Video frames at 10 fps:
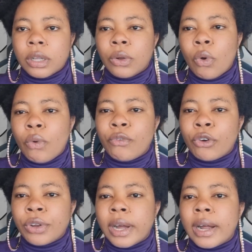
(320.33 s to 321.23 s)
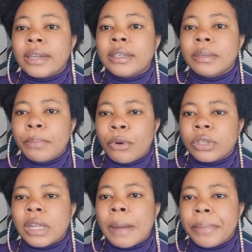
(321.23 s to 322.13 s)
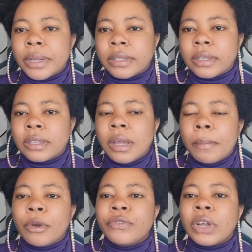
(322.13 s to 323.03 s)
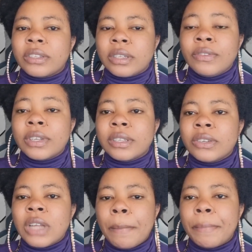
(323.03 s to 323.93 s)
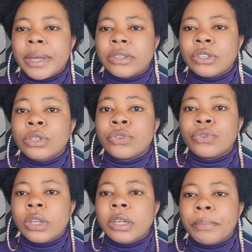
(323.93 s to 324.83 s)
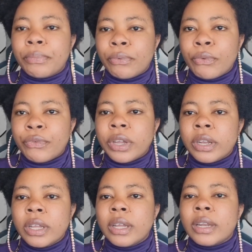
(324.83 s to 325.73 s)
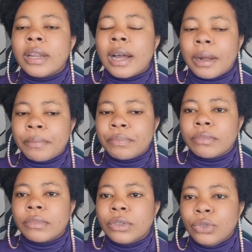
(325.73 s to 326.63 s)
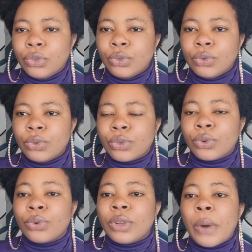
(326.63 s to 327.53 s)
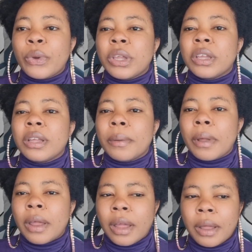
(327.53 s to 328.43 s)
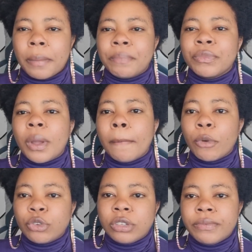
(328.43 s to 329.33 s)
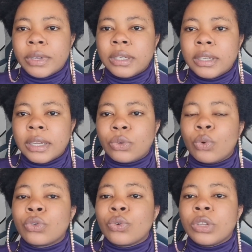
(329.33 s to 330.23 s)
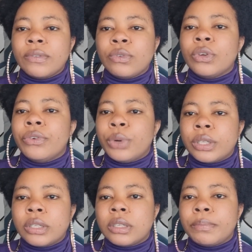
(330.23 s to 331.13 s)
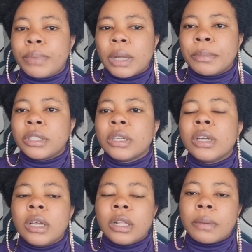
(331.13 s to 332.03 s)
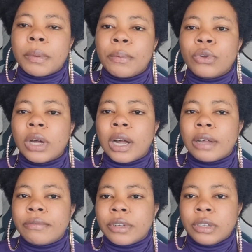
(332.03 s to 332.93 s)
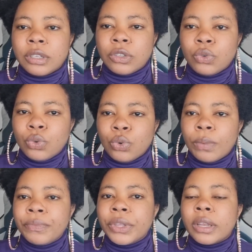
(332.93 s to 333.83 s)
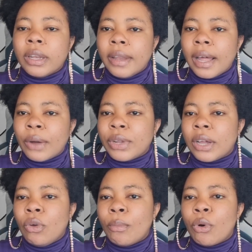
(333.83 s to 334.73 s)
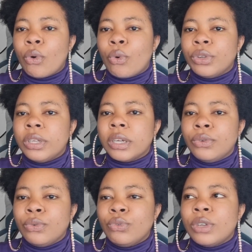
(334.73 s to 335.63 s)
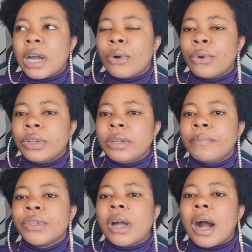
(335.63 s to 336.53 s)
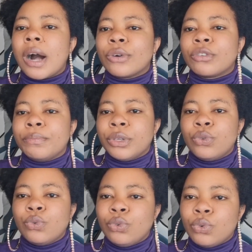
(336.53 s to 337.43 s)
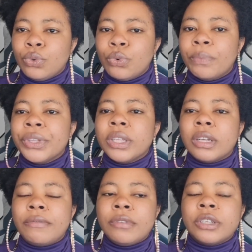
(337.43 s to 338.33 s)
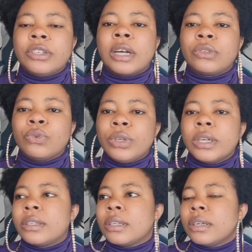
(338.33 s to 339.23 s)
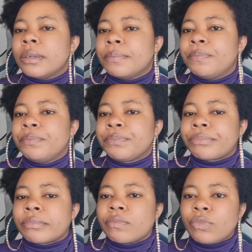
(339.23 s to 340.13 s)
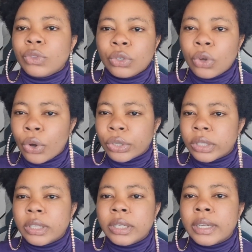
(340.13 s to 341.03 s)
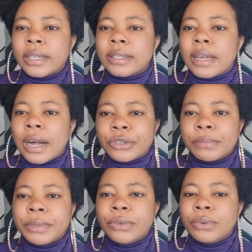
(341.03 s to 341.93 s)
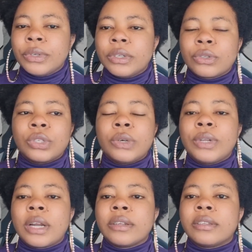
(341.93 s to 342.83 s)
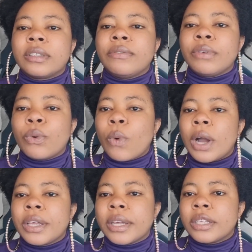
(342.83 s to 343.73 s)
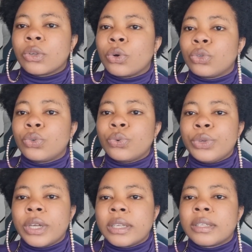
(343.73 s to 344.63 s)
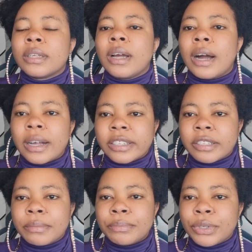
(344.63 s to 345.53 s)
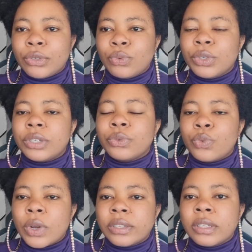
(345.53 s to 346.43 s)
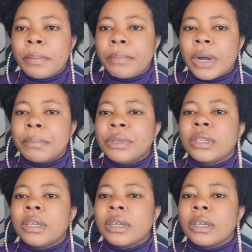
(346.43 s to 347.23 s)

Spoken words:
go further and deport that person. But if they see that person is really improving, then so that will motivate them to also give you a resident permit. A lot of people that have this dudu now, they are no more holding a dudu, they are holding house building dudu. They finish their 2 years or 3 years house building, so they will now receive a 1 year or 2 years house building, which resident permit,